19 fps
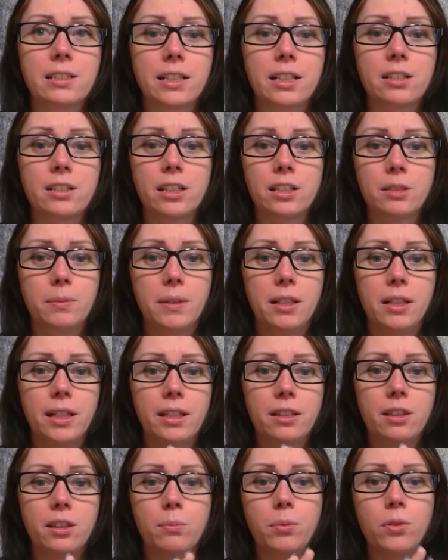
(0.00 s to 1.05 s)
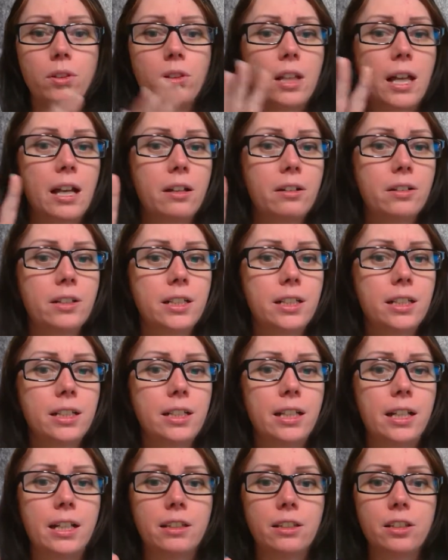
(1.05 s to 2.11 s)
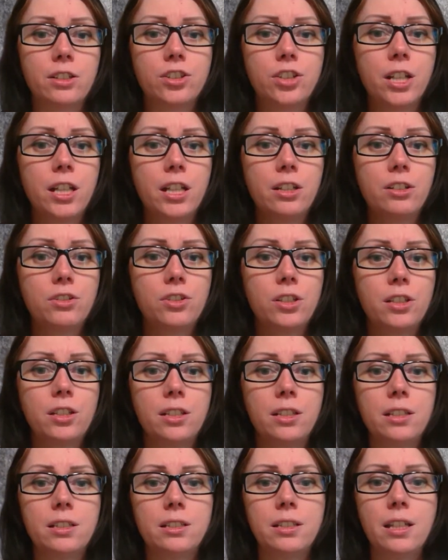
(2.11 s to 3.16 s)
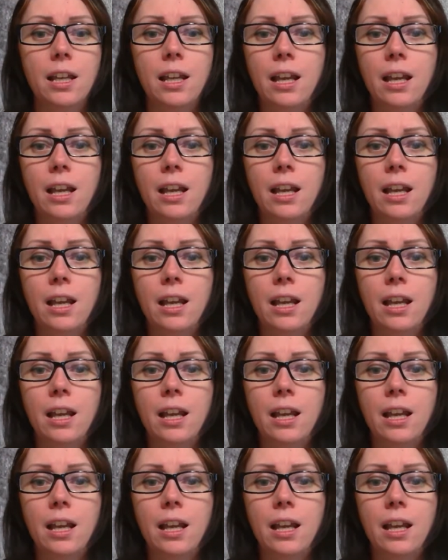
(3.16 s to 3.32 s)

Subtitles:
Like, it talks about like the polarity and the changes